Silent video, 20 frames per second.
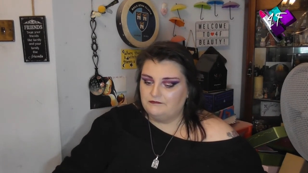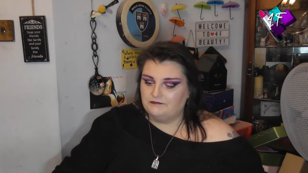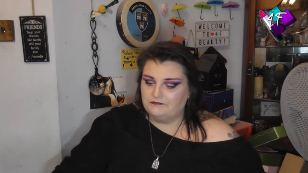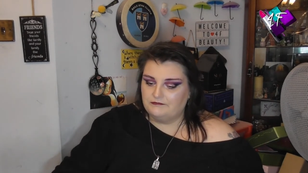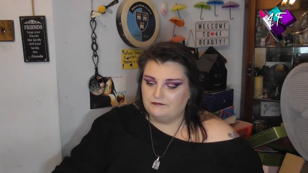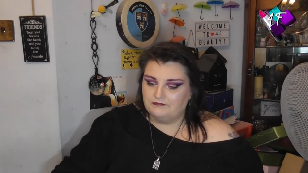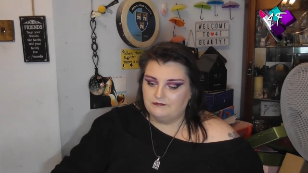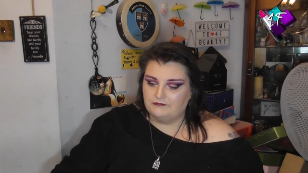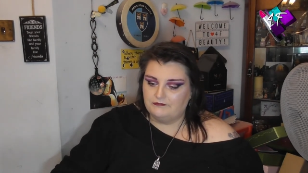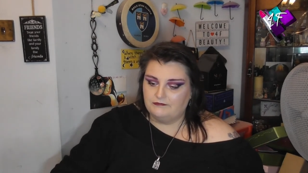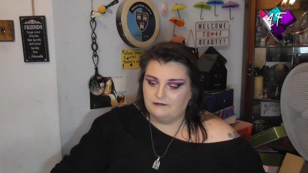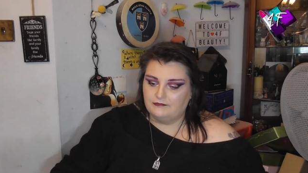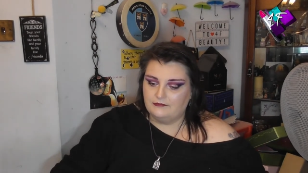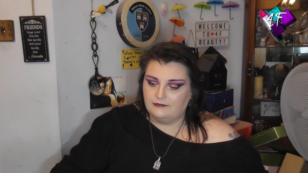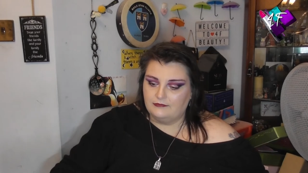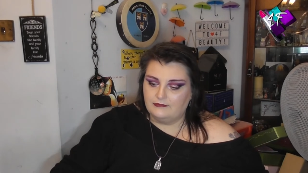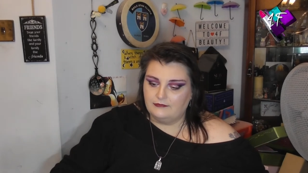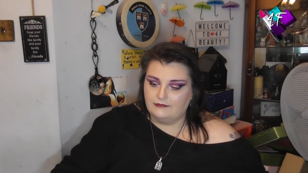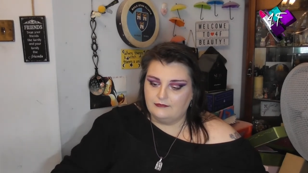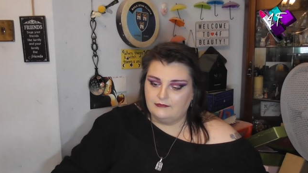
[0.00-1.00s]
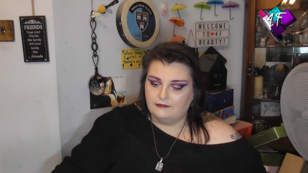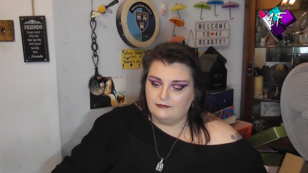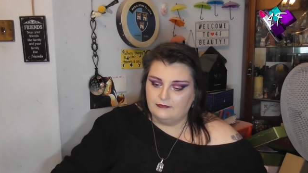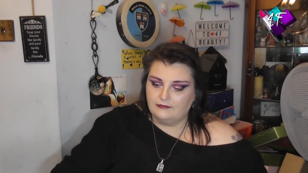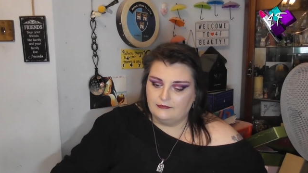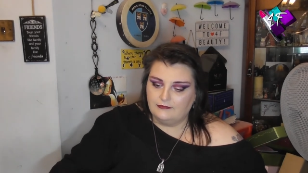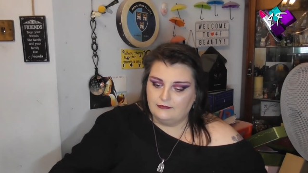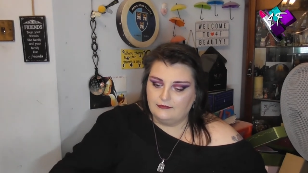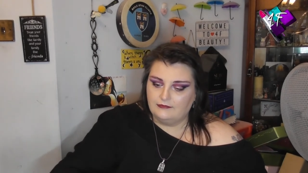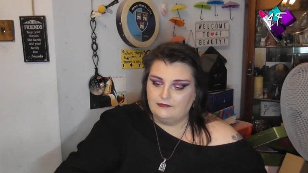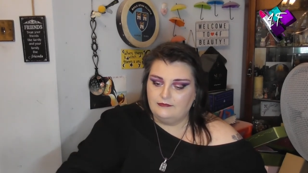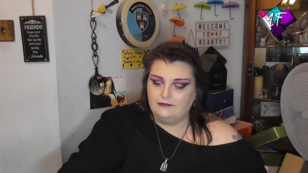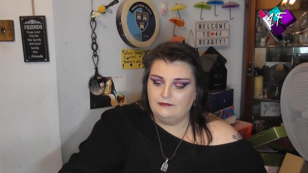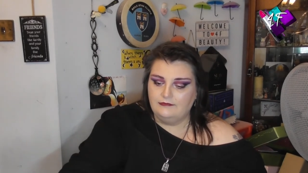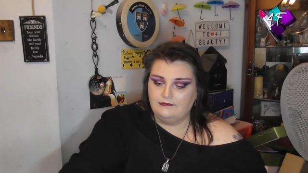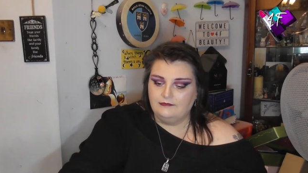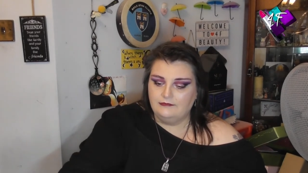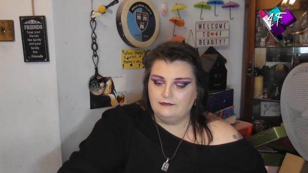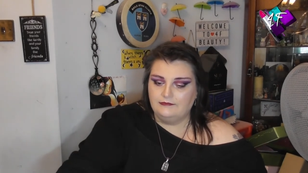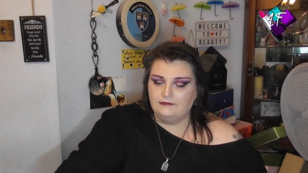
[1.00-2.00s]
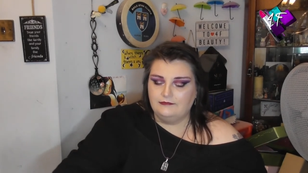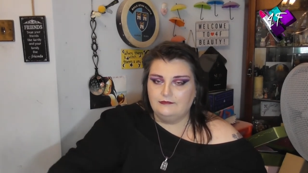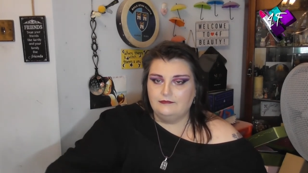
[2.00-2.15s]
Nothing is said.